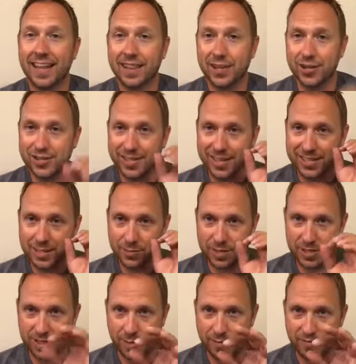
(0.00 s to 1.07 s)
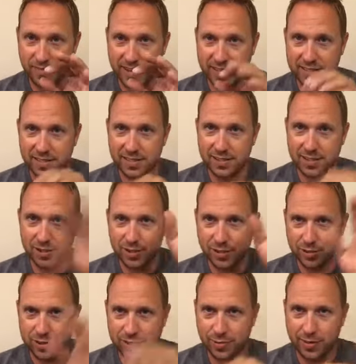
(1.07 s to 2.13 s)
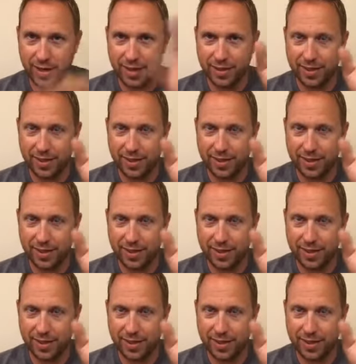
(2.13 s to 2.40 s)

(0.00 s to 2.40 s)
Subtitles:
there's like some stump faces, because usually when